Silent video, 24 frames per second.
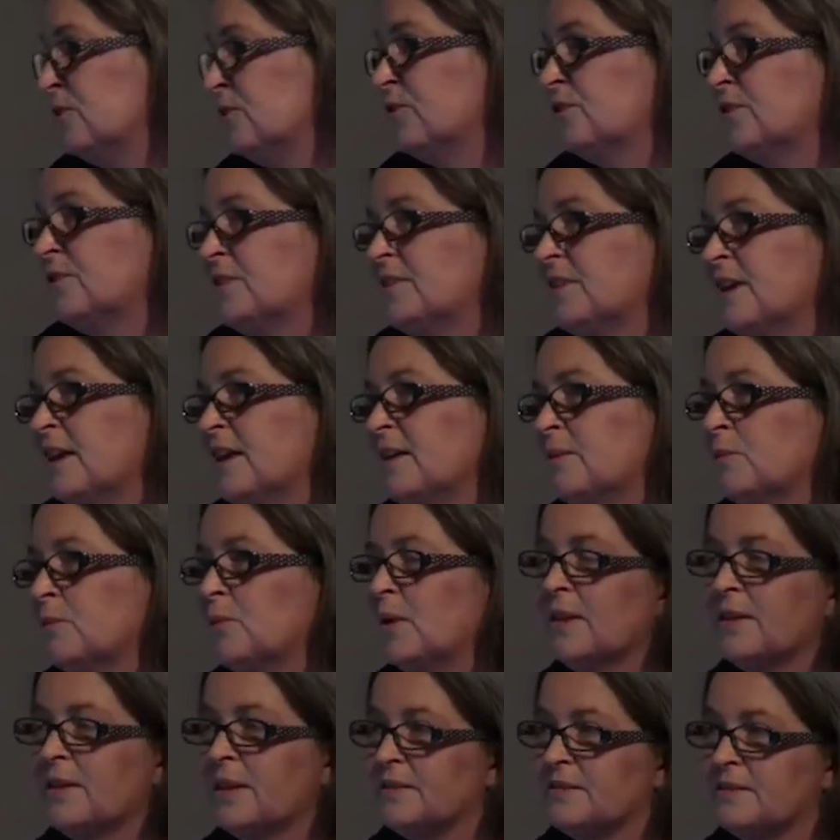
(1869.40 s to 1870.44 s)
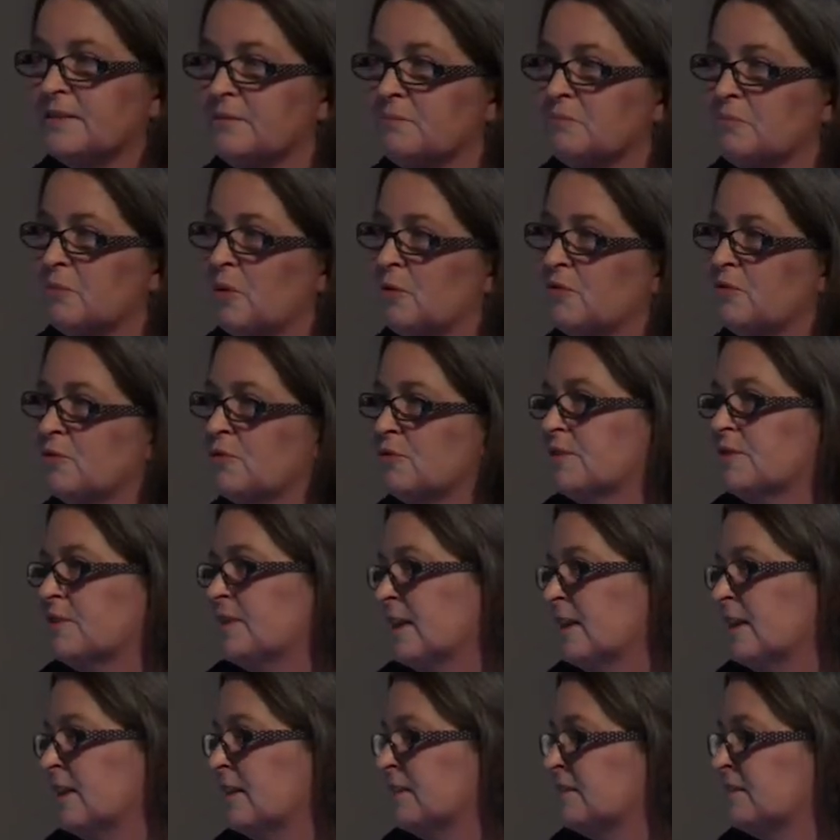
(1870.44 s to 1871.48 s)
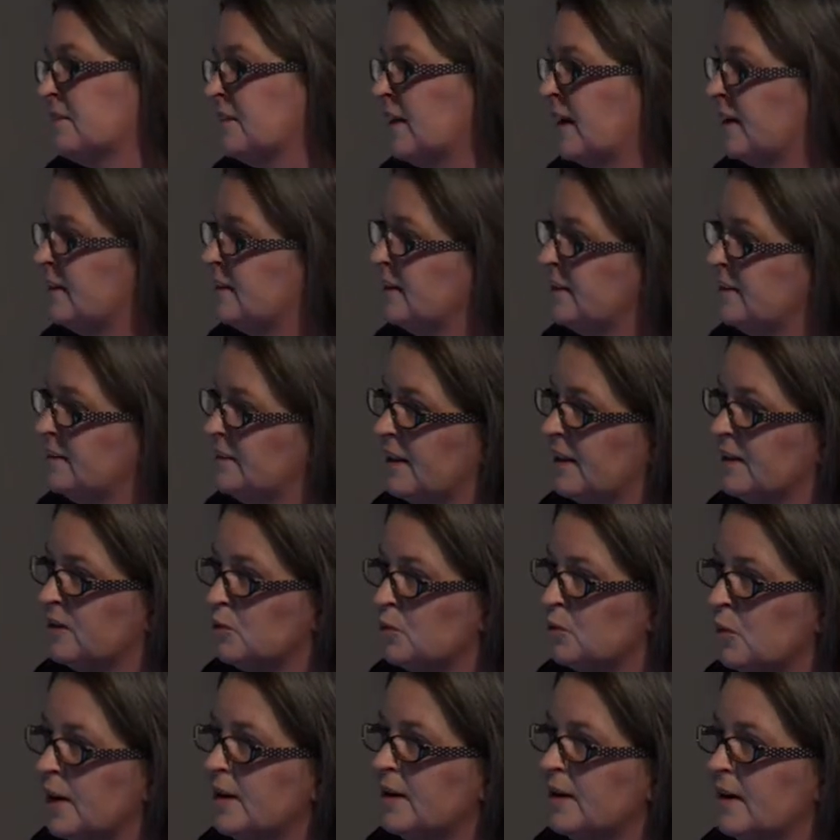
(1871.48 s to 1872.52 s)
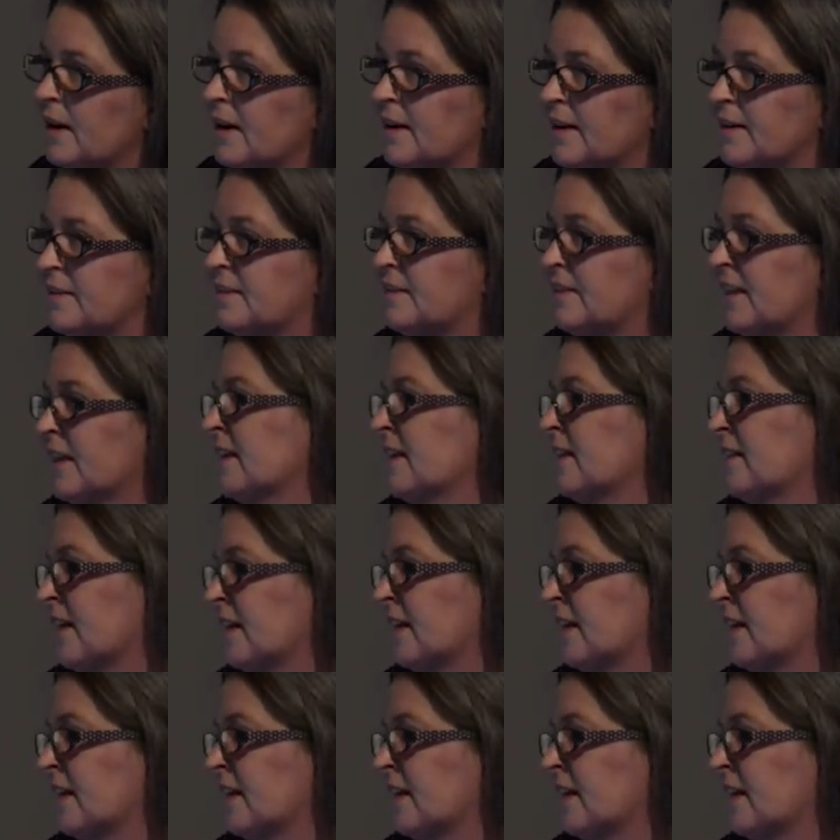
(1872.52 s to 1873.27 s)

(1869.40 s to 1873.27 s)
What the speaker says: could say, well, that's, of course, then that's one nice thing,